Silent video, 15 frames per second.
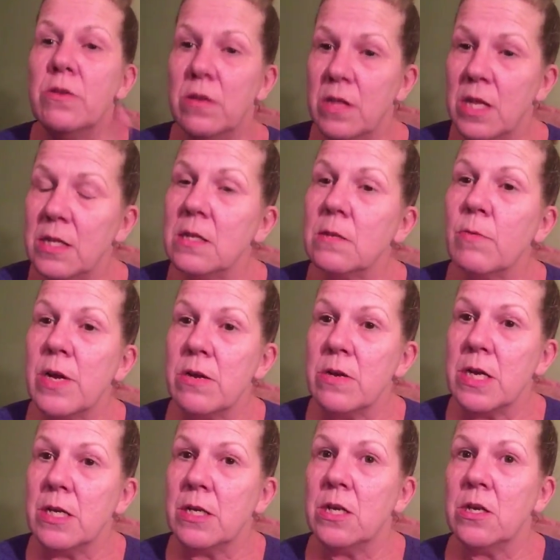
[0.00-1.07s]
This is what you
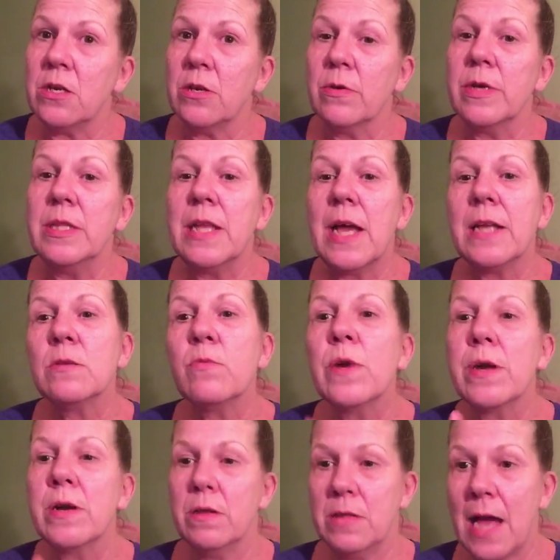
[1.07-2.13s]
need to do. And that's
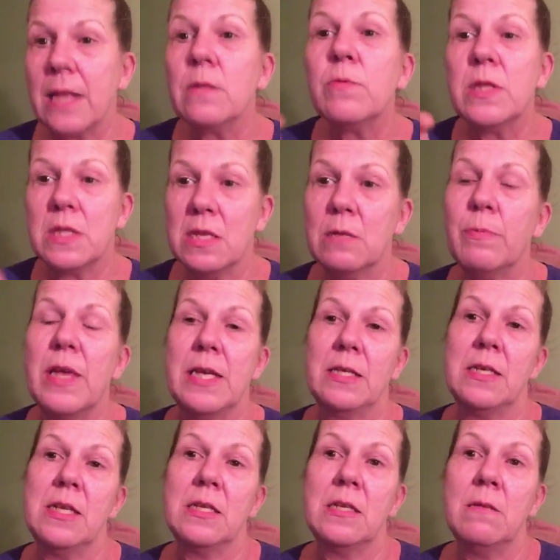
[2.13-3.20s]
what this place
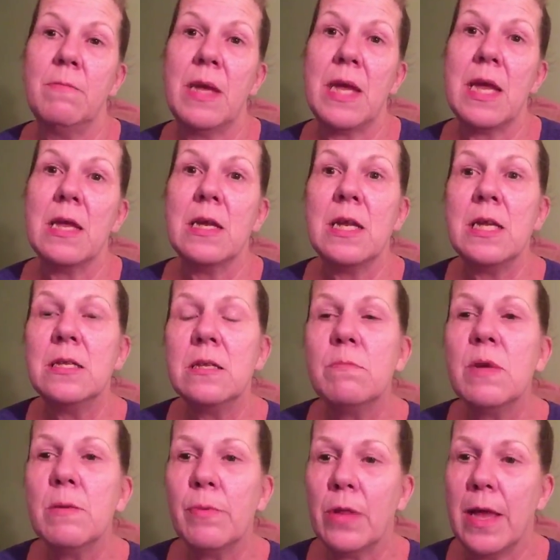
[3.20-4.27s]
needs to be. It needs to
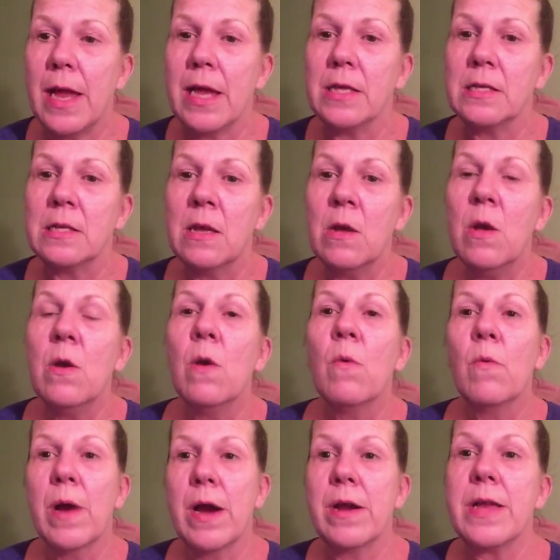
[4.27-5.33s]
be a place
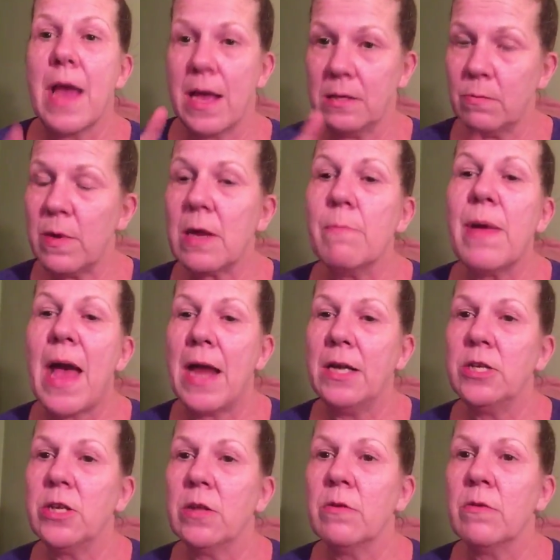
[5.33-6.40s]
where, yes, we can pat
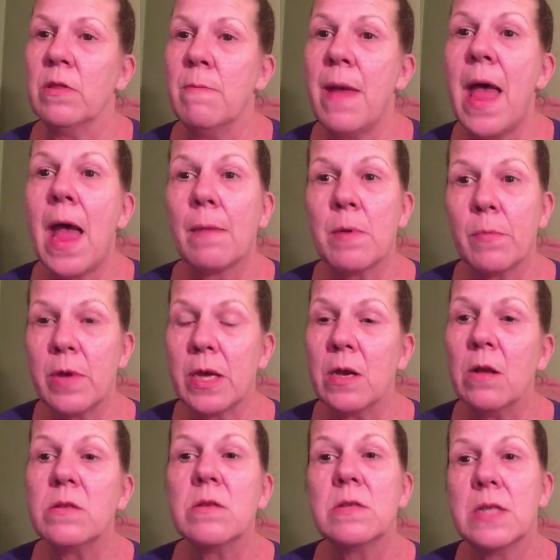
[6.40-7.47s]
each other on the back, but we can
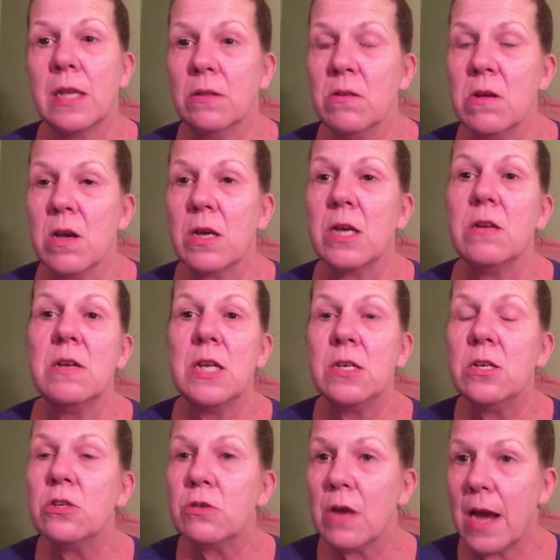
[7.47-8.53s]
also say, look, you need
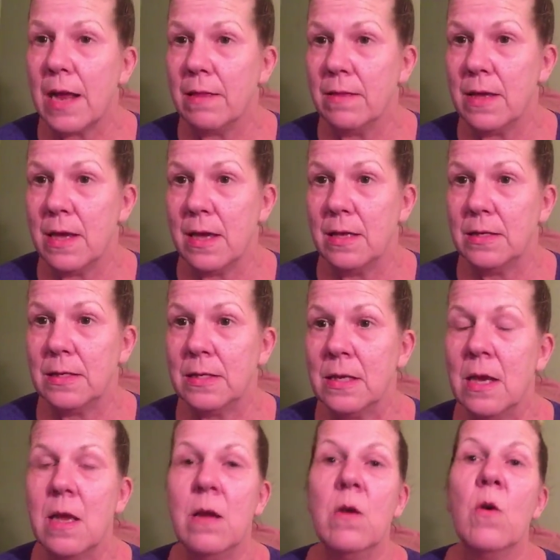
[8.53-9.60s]
to try this,
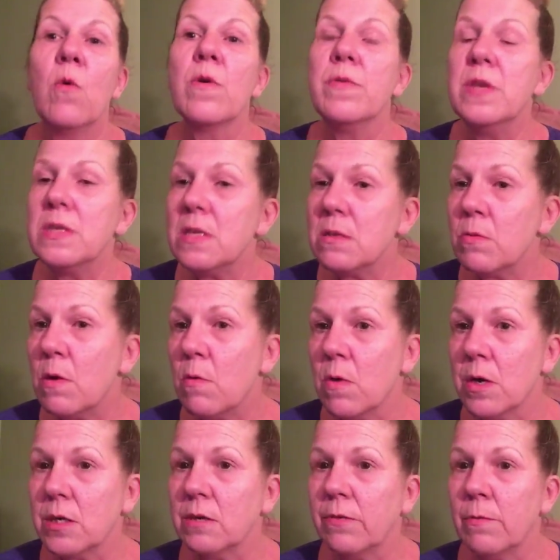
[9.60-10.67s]
or this is what
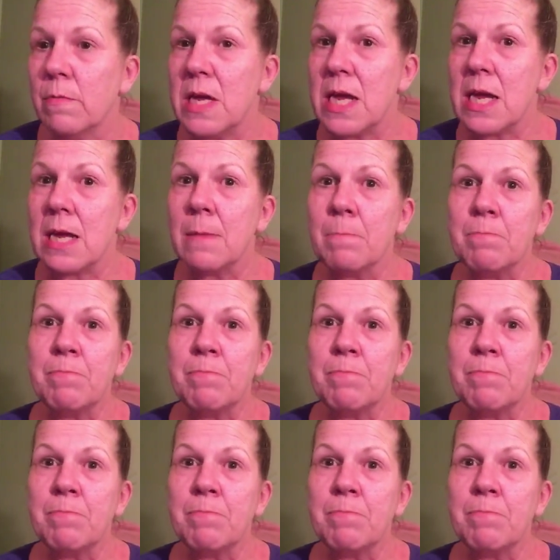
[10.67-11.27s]
works for me.